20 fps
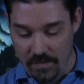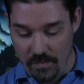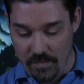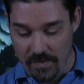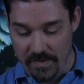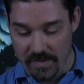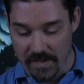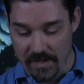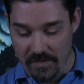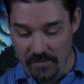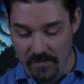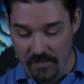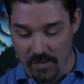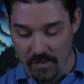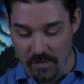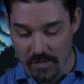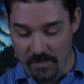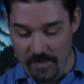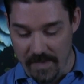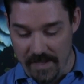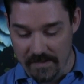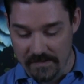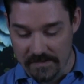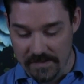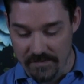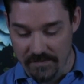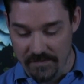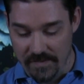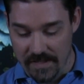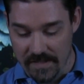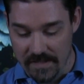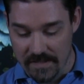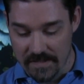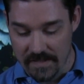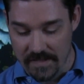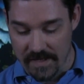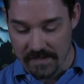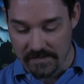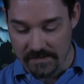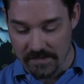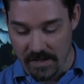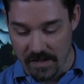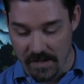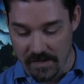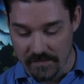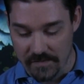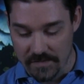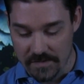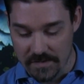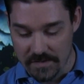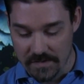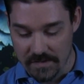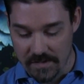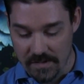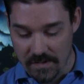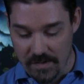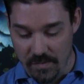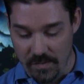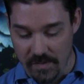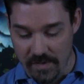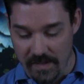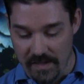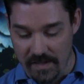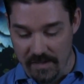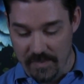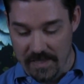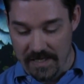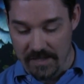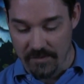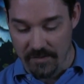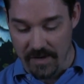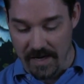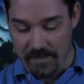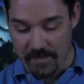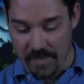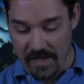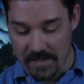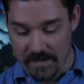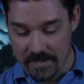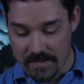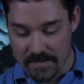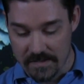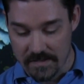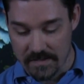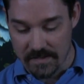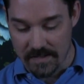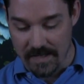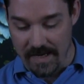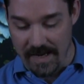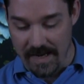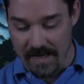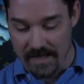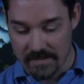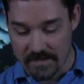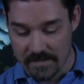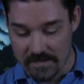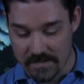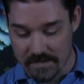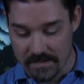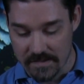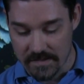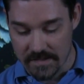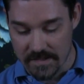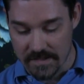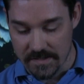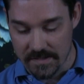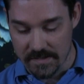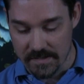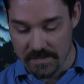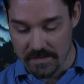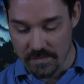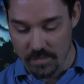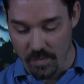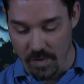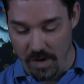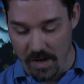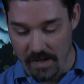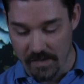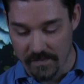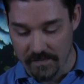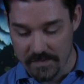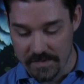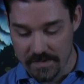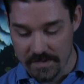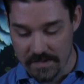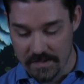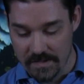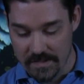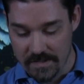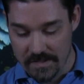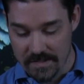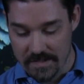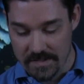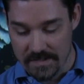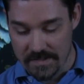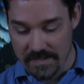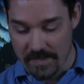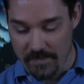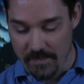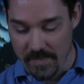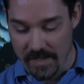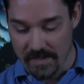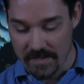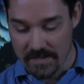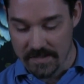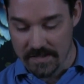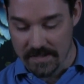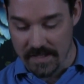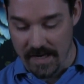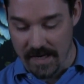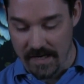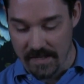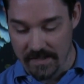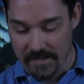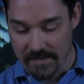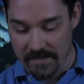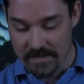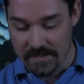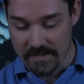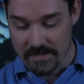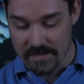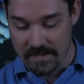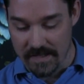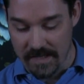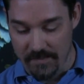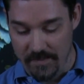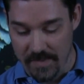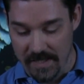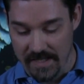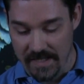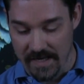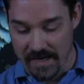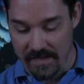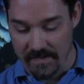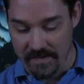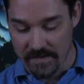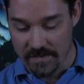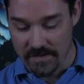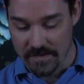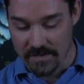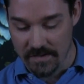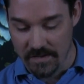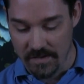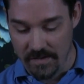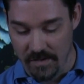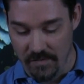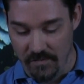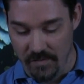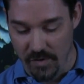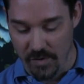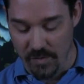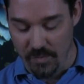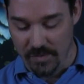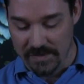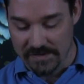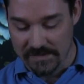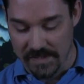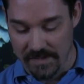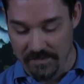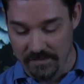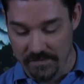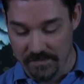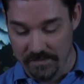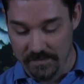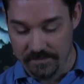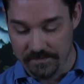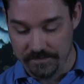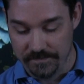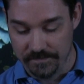We think of all the motherly figures in our lives, whether they be grandmothers, aunts, sisters, wives, stepmothers, guardians, and many others of whom we love.